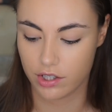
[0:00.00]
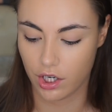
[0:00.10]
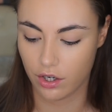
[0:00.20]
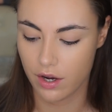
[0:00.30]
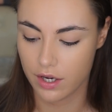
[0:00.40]

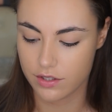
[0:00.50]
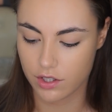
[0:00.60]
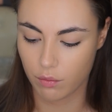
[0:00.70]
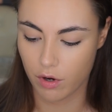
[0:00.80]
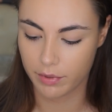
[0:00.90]
you,
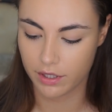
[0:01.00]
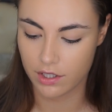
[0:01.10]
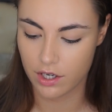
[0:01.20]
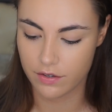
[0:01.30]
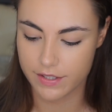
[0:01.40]
so what I'm going to
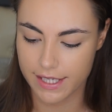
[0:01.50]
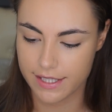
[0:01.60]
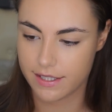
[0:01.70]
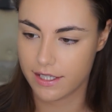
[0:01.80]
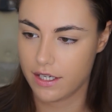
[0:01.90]
use
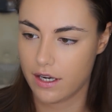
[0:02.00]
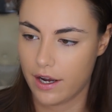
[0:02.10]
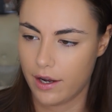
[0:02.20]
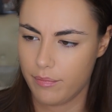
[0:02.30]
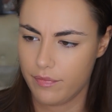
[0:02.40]
is the
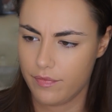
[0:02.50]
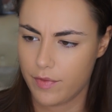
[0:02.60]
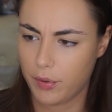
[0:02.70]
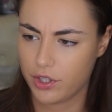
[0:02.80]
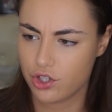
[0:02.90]

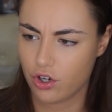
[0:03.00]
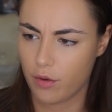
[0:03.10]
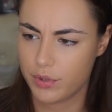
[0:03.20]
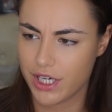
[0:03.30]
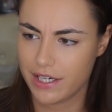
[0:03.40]
Body
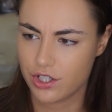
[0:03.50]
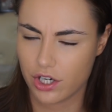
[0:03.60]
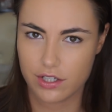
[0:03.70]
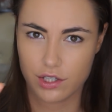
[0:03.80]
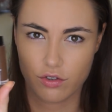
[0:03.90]
Shop Shade
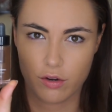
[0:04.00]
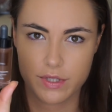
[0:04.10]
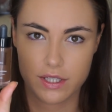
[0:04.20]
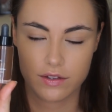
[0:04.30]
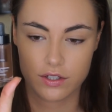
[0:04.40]
Adjusting
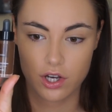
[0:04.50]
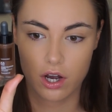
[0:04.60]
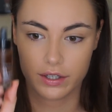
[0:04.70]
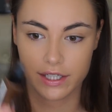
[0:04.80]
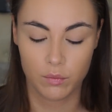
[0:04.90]
Drops, the
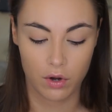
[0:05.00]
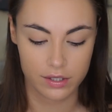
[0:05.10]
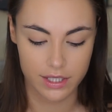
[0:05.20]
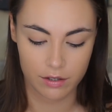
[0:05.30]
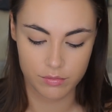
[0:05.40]
darkening
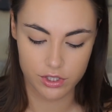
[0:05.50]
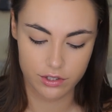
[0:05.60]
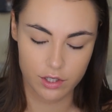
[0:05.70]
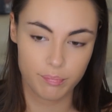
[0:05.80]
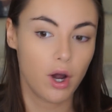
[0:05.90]
ones, and I'm just
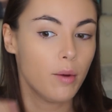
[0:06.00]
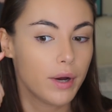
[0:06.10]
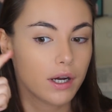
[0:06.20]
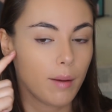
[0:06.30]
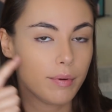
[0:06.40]
going to pop
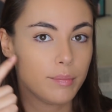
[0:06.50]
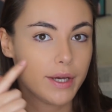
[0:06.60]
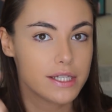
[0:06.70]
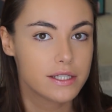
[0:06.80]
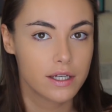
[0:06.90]
a couple of
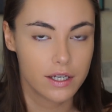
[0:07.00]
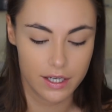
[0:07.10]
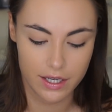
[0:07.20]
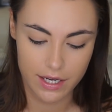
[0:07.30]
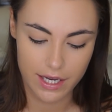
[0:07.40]
bits
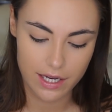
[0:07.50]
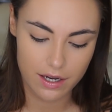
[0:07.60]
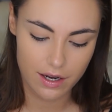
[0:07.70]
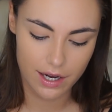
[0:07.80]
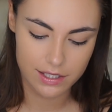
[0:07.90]

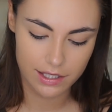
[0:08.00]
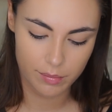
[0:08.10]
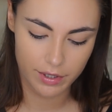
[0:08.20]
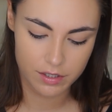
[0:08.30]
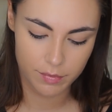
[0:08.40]
here and a little
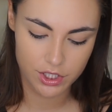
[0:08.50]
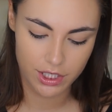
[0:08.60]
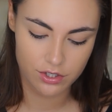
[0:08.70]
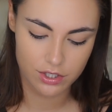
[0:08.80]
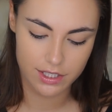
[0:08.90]
bit under my
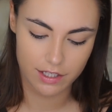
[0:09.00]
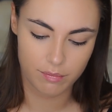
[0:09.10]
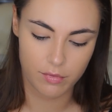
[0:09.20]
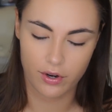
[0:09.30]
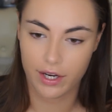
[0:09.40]
chin just to
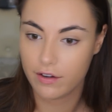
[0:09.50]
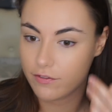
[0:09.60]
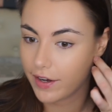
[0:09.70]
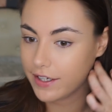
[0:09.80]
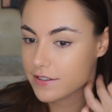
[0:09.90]
give my
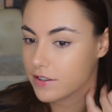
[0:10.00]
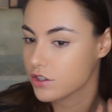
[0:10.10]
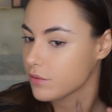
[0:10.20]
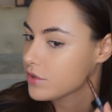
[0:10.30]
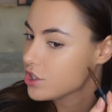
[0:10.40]
face
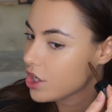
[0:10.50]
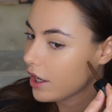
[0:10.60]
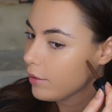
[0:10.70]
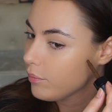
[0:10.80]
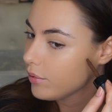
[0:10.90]
some
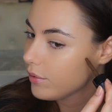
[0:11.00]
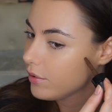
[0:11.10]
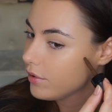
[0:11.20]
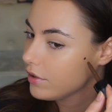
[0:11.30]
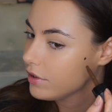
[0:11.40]
shape.
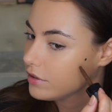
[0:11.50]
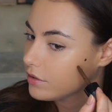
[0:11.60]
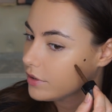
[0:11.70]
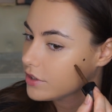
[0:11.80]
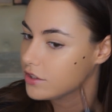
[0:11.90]

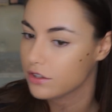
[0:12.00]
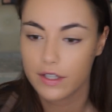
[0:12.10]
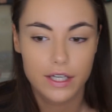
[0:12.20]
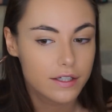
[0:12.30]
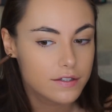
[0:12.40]
So I just do
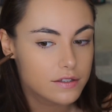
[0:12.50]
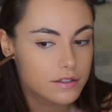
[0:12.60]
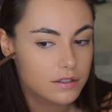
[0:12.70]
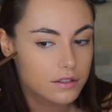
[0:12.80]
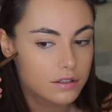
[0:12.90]

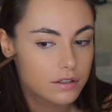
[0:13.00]
this.